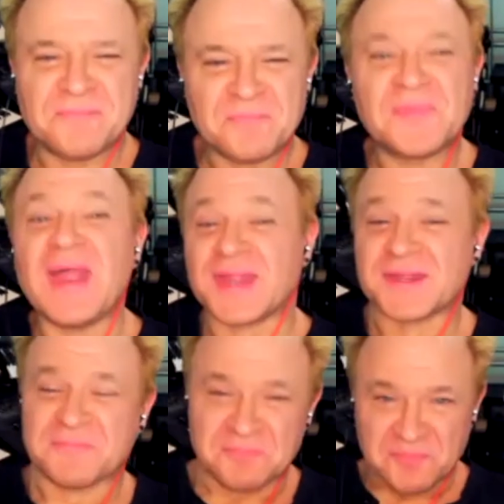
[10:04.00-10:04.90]
Yes.
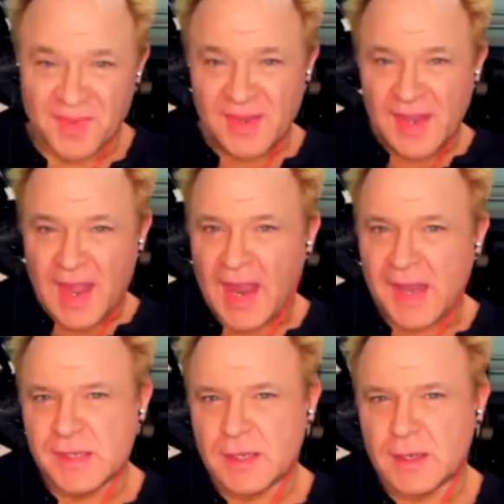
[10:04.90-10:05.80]

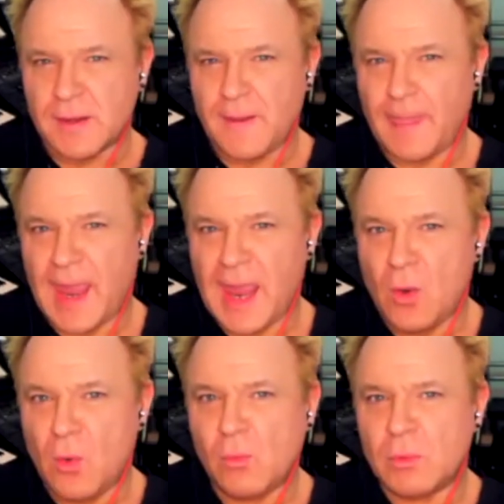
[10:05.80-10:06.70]
And
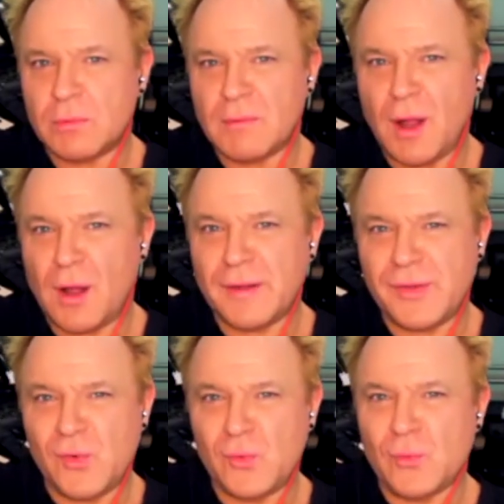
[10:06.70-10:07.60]
how are
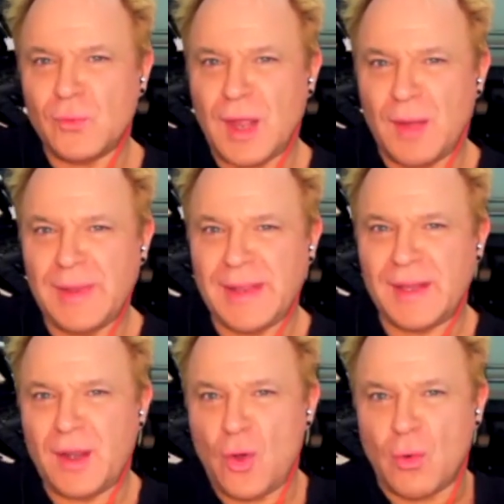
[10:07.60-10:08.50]
you coming
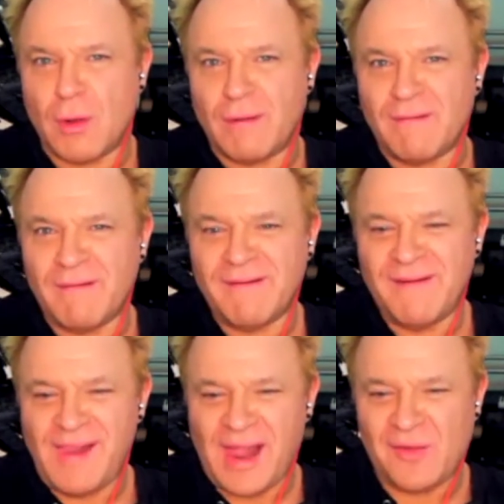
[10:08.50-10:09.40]
along?
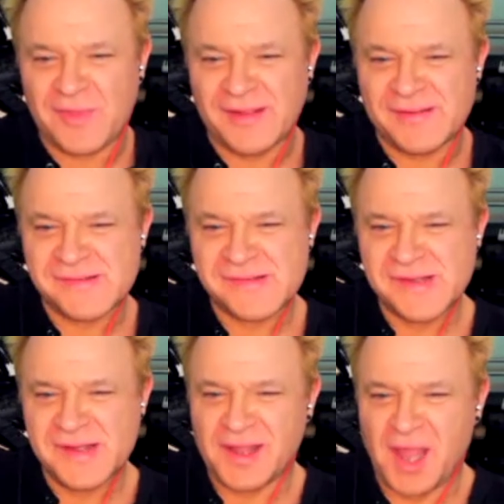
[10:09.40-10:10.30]
How's it
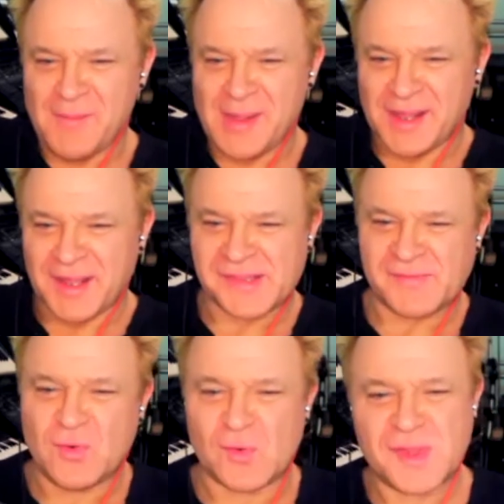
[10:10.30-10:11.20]
coming? Because of
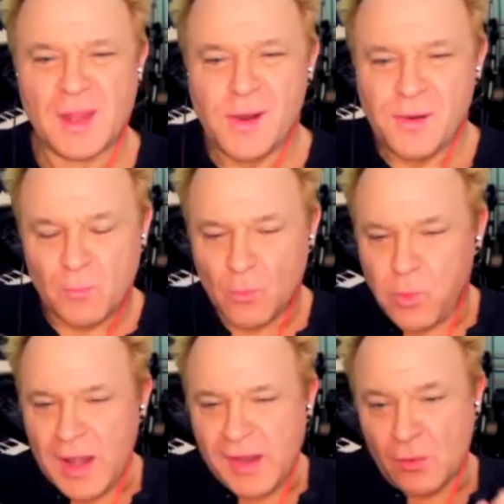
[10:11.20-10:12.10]
course,
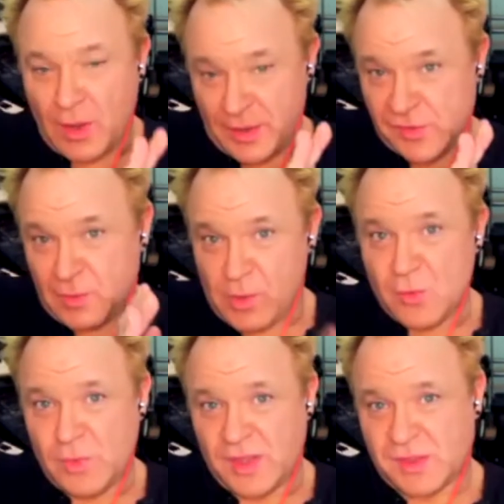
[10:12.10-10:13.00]
when it, or like you said, when
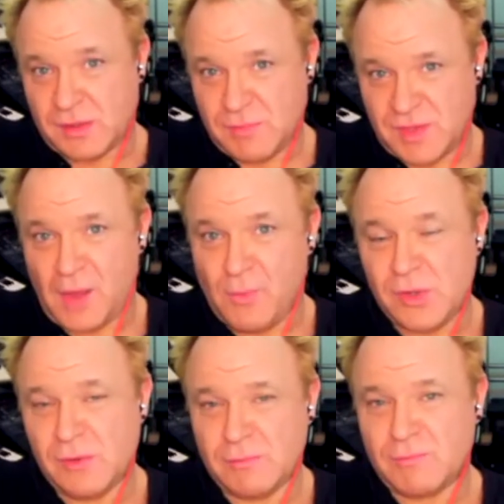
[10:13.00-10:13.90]
all this started,
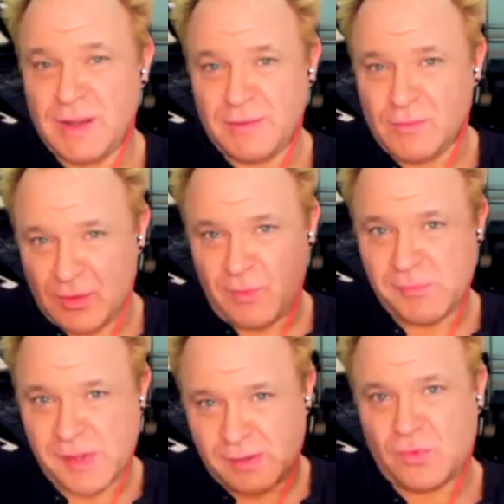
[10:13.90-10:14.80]
when
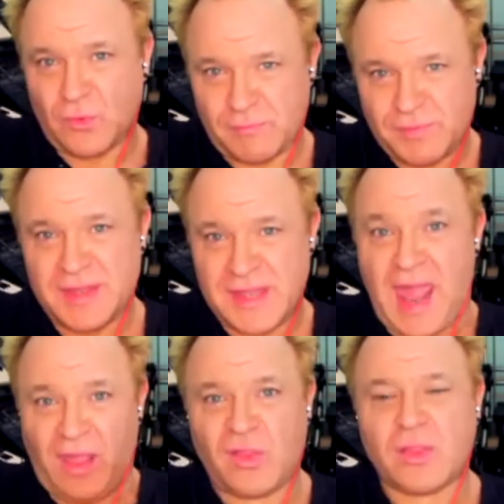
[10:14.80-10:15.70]
CRIPtic sort of said
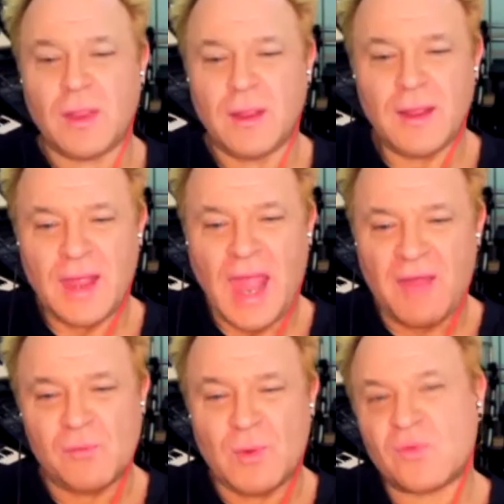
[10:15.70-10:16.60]
yes,
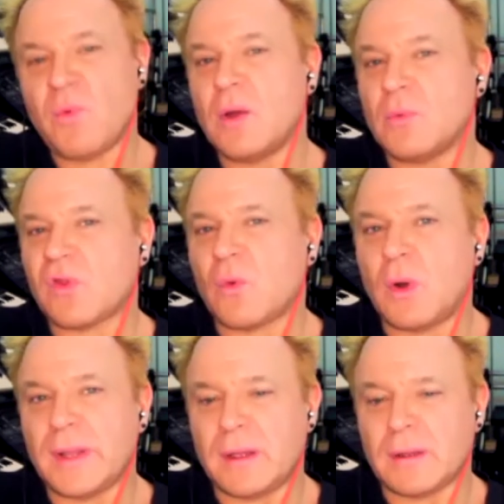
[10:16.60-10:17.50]
everyone's work was quite